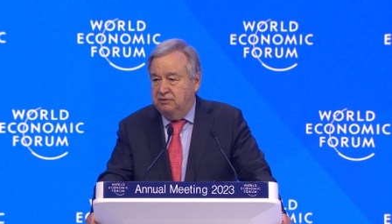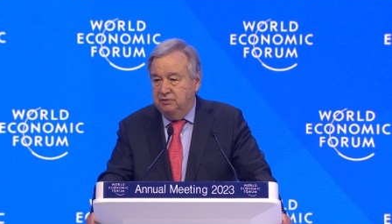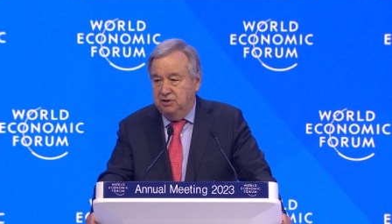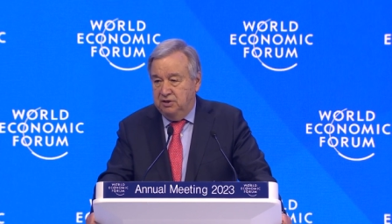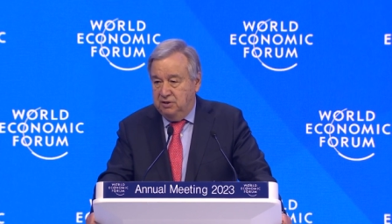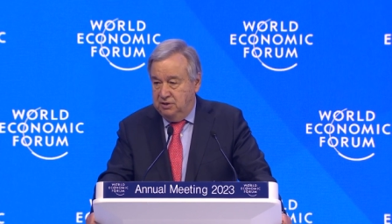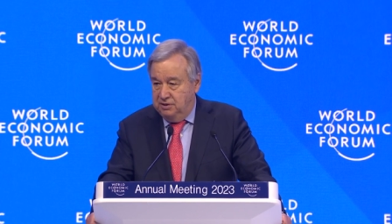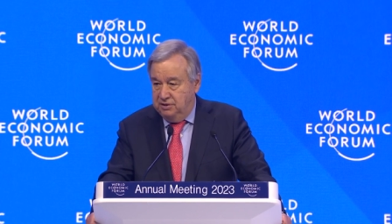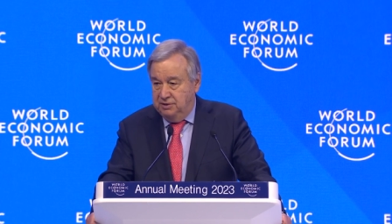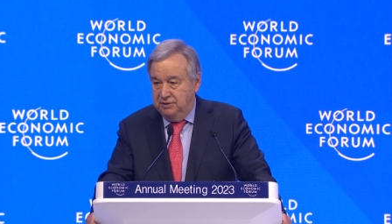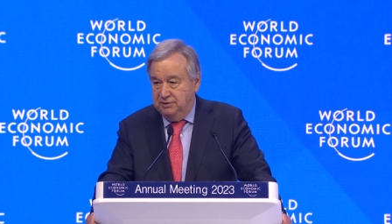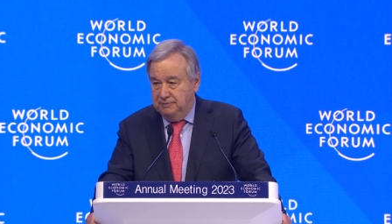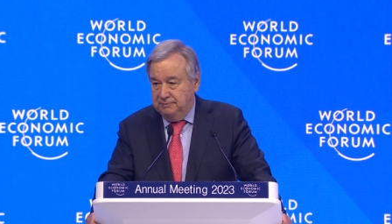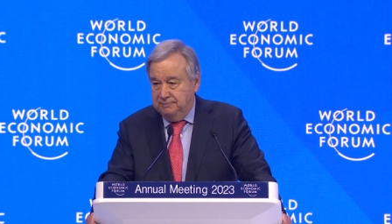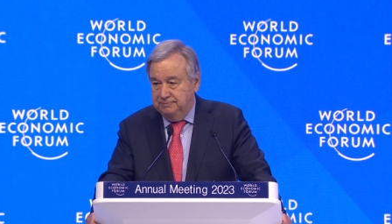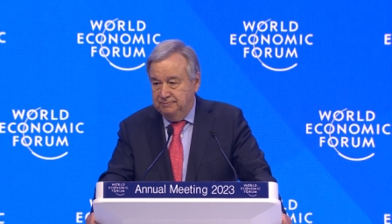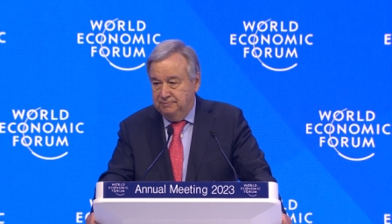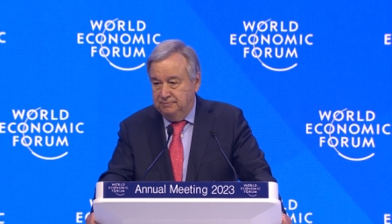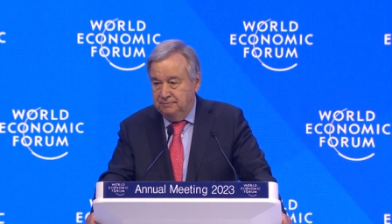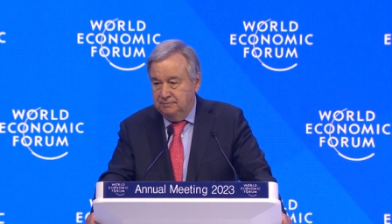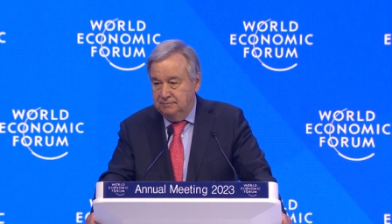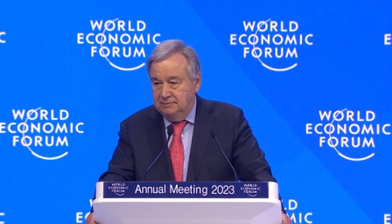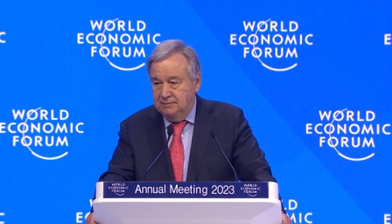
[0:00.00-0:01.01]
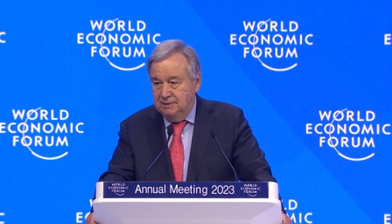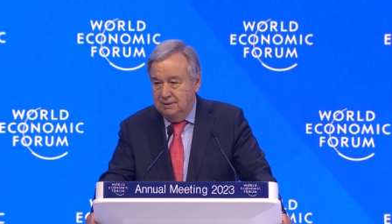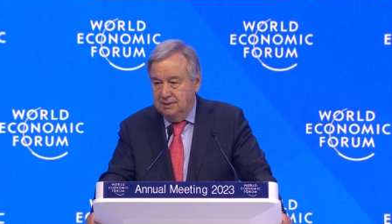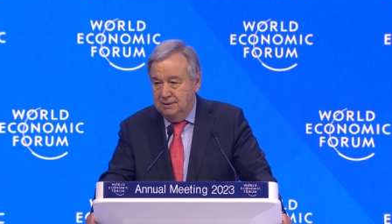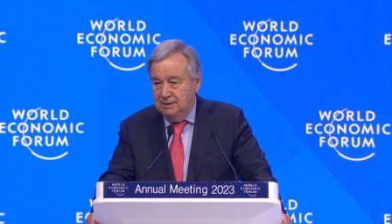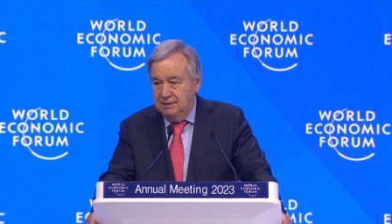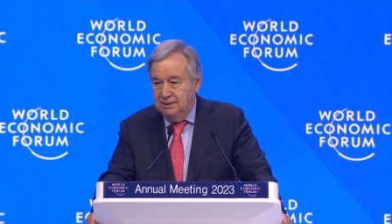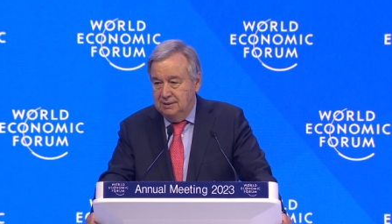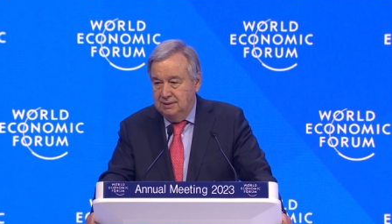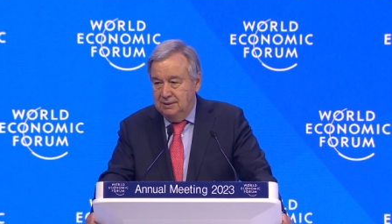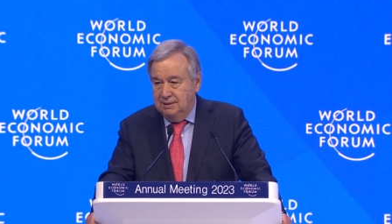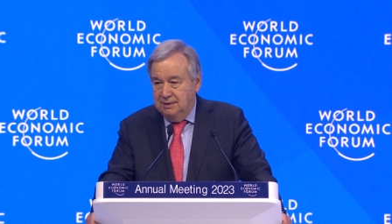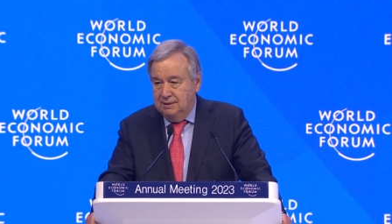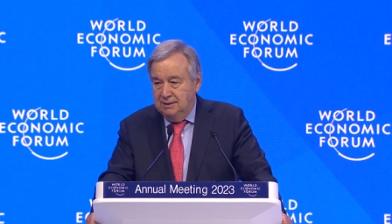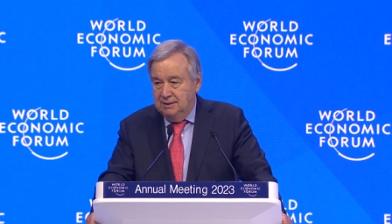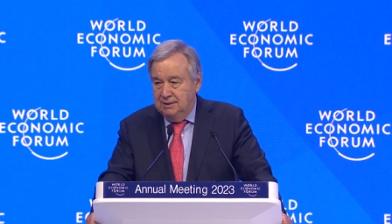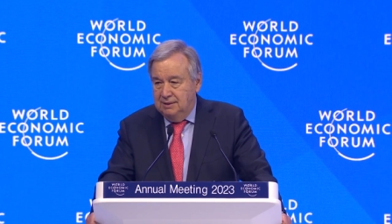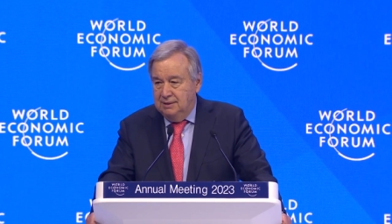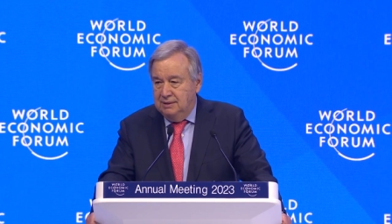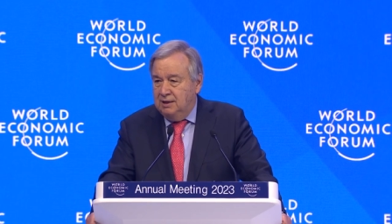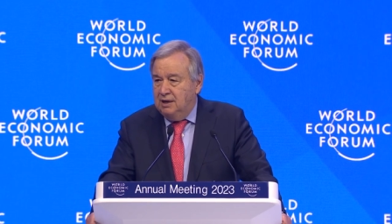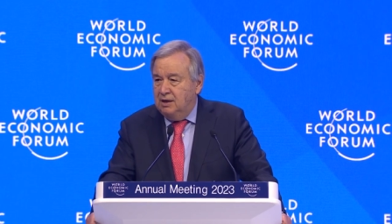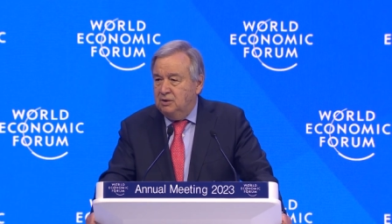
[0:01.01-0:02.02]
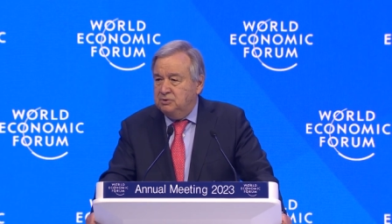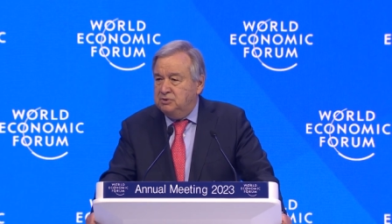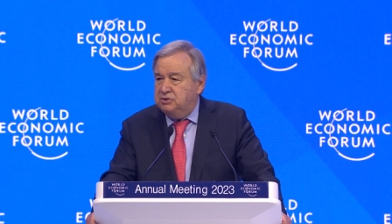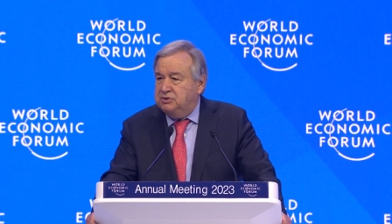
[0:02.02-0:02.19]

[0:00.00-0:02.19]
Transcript: of the year. Now,